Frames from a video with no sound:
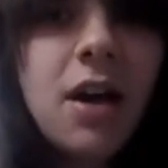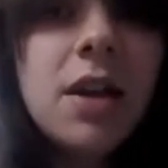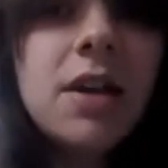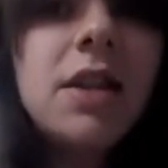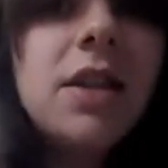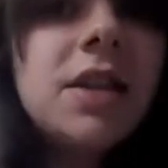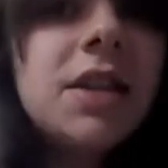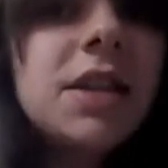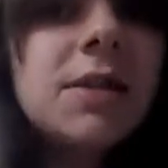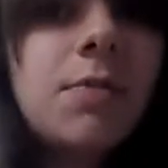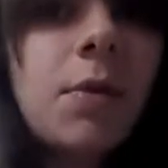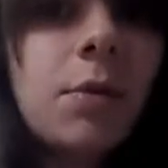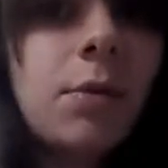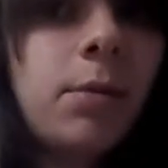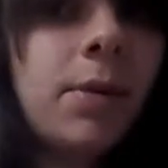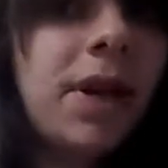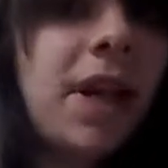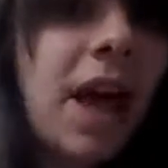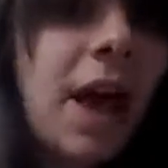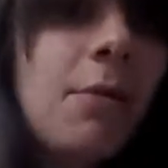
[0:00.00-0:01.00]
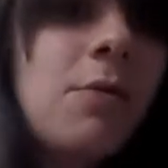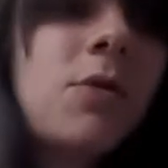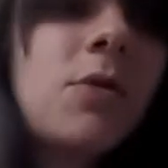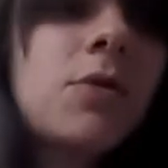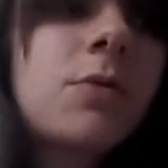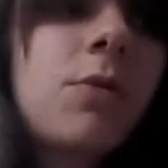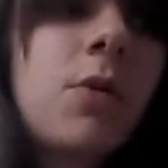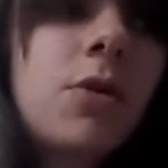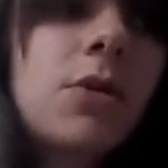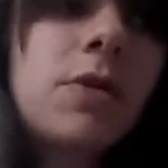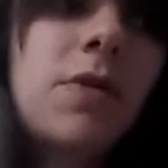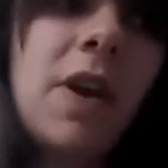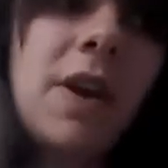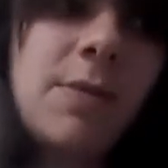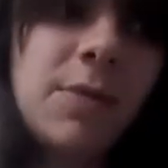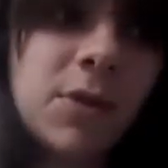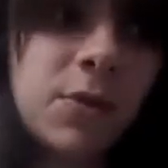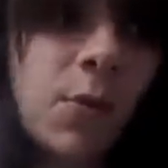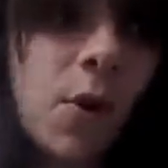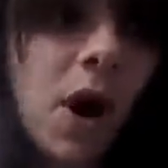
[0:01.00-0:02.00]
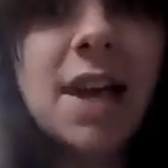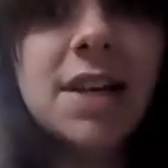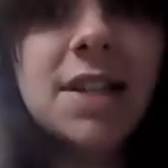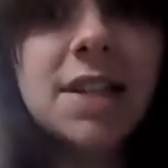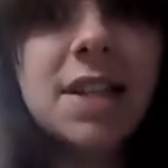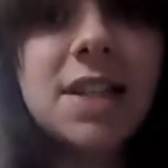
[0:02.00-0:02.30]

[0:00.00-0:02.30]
This is probably Camus' most famous work.